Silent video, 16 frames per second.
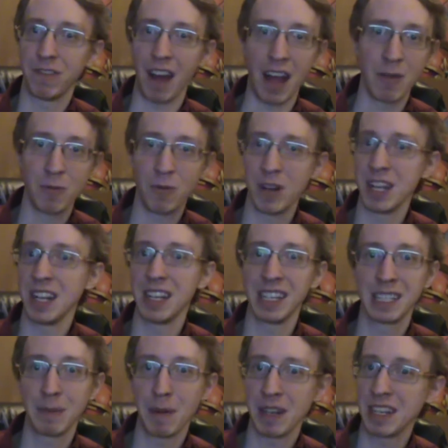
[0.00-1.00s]
I went
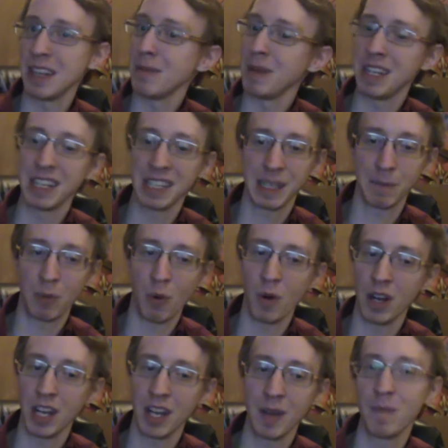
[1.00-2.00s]
in expecting to be
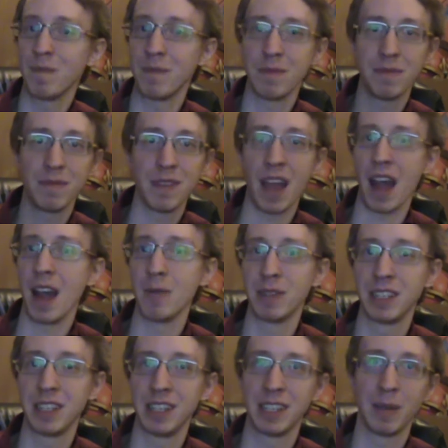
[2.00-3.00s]
disappointed. I
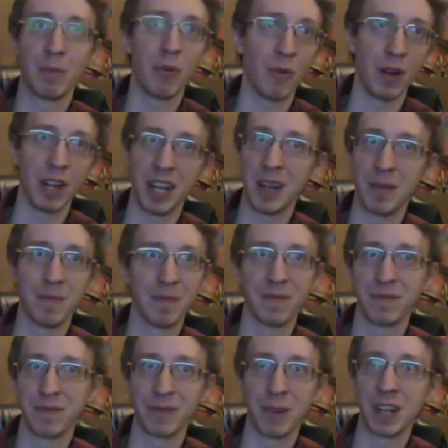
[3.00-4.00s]
was disappointed.
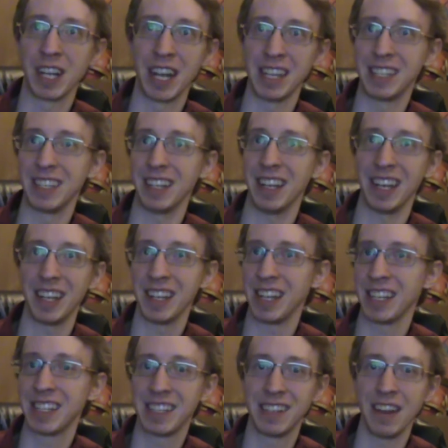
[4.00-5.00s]
What can I say?
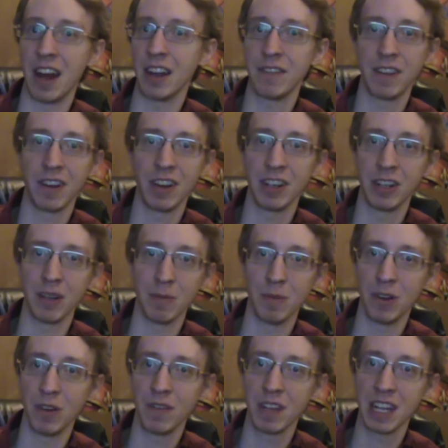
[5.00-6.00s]
It's not a very good
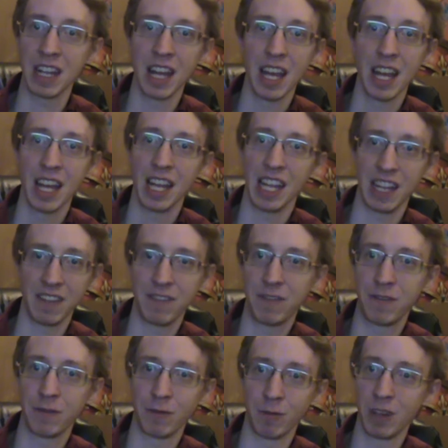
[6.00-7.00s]
movie.
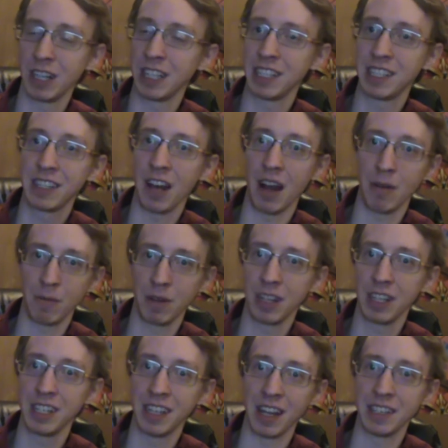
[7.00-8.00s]
If Ridley Scott
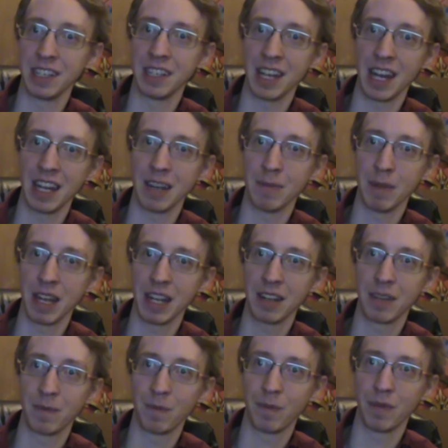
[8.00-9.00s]
really does intend to
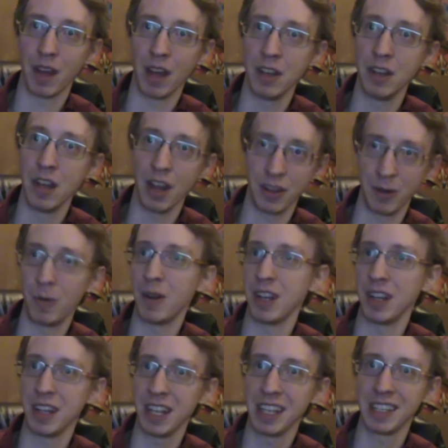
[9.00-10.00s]
make another
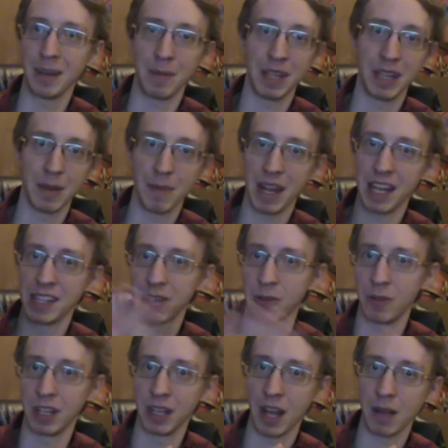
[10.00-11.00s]
one of these, I mean, the man's
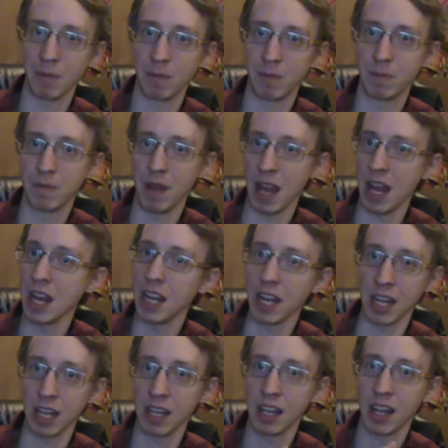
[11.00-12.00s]
already like
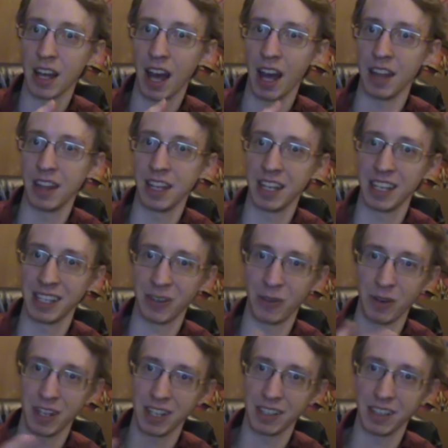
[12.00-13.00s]
80. I think he's
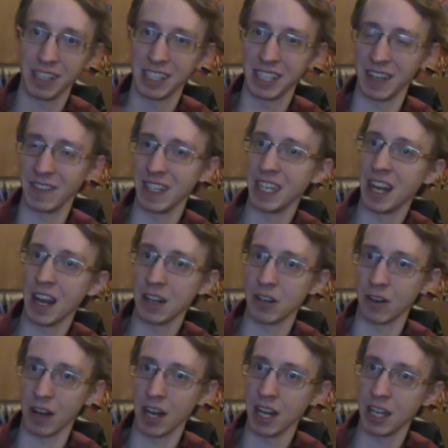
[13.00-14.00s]

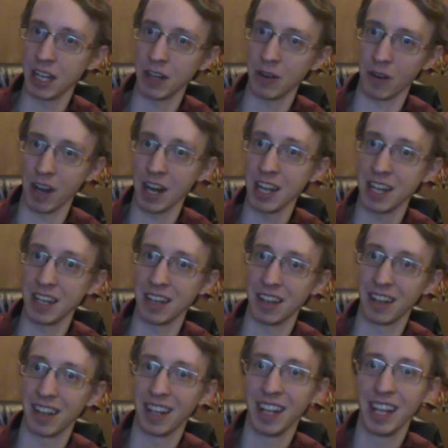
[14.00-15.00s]
79 or 80 or 80.